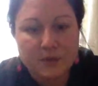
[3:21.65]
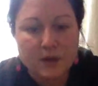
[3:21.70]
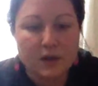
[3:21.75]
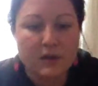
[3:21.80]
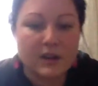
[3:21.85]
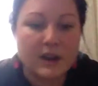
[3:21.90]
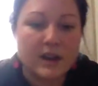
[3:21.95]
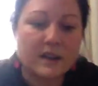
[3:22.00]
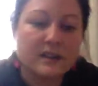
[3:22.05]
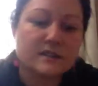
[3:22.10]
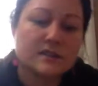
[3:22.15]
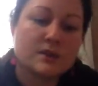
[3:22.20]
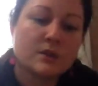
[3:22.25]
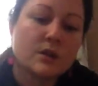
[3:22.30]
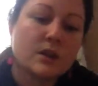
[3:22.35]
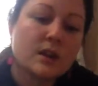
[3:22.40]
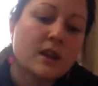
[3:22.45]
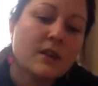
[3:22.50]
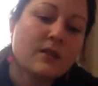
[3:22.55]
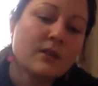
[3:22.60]
All right.
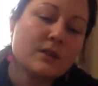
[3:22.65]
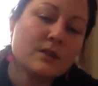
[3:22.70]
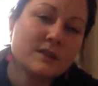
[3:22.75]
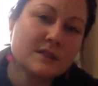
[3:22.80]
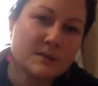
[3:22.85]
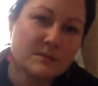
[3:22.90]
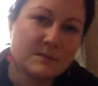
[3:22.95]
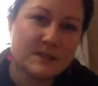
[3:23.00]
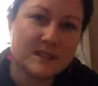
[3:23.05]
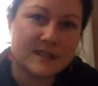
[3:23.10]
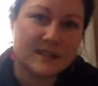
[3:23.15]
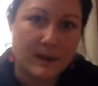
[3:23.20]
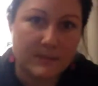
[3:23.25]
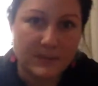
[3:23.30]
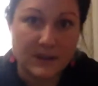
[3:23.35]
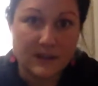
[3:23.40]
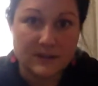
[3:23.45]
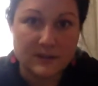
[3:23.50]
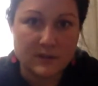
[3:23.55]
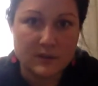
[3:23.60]
So there are some
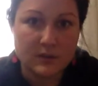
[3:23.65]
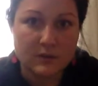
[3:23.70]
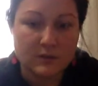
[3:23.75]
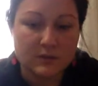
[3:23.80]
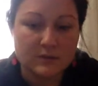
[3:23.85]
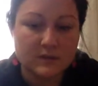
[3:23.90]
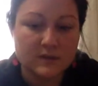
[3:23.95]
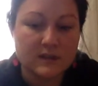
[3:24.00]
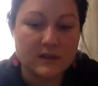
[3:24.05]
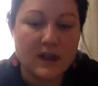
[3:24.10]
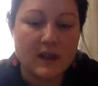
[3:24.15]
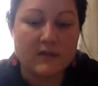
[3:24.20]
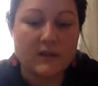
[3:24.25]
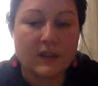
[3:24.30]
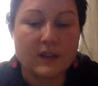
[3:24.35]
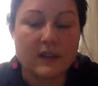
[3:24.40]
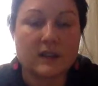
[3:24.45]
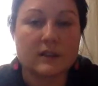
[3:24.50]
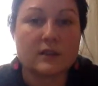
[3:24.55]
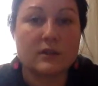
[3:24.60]
stepping stones I
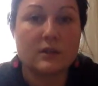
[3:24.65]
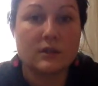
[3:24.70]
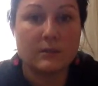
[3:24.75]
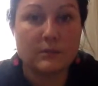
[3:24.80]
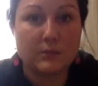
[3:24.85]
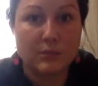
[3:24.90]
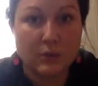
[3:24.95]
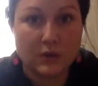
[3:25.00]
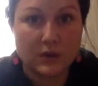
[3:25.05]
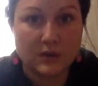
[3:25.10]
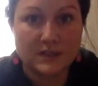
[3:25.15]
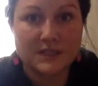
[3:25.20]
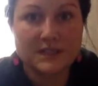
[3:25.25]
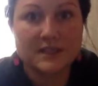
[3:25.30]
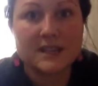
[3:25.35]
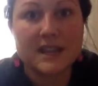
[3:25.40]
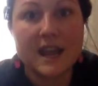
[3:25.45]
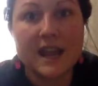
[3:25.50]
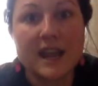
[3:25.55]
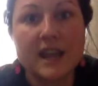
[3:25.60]
feel like that are important
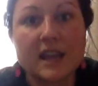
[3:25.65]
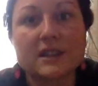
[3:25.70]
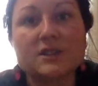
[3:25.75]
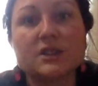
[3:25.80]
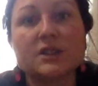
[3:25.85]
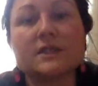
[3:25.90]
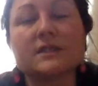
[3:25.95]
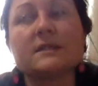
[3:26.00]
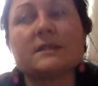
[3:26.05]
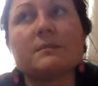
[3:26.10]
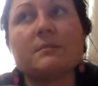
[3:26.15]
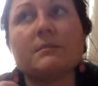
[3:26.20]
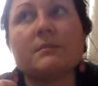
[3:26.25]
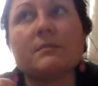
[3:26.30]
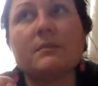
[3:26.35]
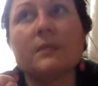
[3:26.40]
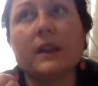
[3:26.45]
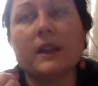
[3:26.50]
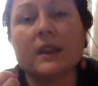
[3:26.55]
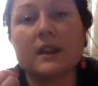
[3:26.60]
to take. Just
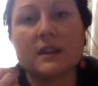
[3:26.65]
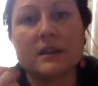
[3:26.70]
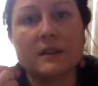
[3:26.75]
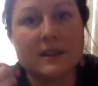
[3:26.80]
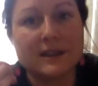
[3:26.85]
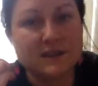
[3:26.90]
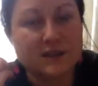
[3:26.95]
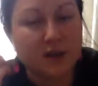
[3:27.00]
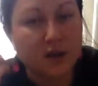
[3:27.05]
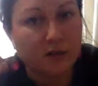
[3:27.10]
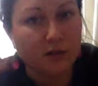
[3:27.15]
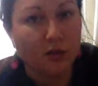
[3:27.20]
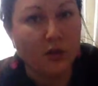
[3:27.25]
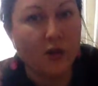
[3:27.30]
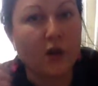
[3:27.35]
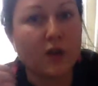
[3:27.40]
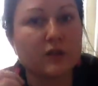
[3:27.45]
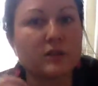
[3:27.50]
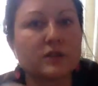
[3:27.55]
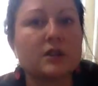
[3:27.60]
like it's not
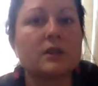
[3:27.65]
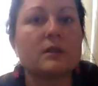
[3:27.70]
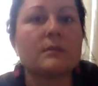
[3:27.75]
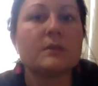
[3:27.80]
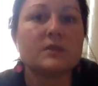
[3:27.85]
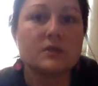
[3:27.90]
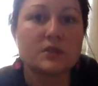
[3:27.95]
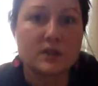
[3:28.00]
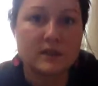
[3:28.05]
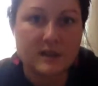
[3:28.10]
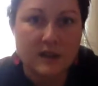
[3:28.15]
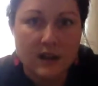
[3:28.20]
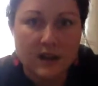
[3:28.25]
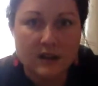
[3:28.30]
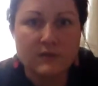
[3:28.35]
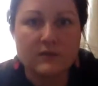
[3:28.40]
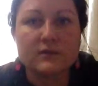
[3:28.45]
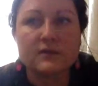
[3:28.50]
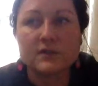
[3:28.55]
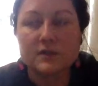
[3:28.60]
long term, it's just
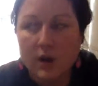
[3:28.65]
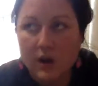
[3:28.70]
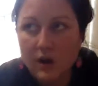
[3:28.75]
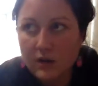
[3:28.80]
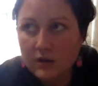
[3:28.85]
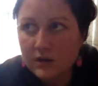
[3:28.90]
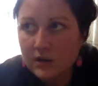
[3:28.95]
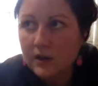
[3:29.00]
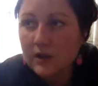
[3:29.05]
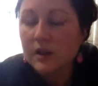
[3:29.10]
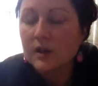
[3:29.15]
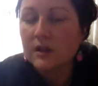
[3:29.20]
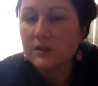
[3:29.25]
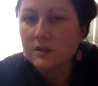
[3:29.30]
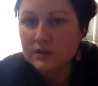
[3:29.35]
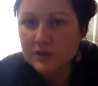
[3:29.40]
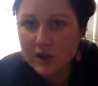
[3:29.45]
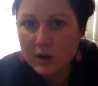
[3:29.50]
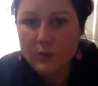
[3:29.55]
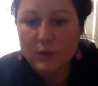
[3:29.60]
kind of start
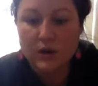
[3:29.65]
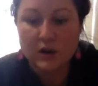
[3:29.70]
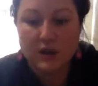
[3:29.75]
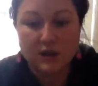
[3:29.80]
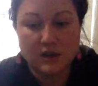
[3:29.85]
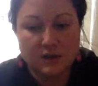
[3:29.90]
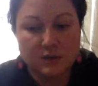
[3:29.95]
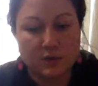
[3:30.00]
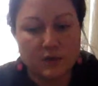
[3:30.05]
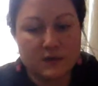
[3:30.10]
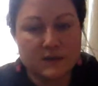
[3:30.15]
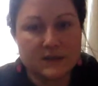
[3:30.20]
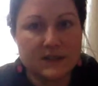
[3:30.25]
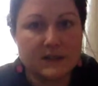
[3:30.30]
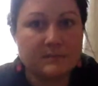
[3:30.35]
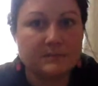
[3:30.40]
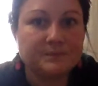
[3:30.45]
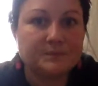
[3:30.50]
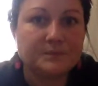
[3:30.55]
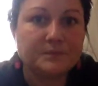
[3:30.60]
working towards
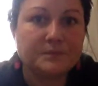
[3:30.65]
it.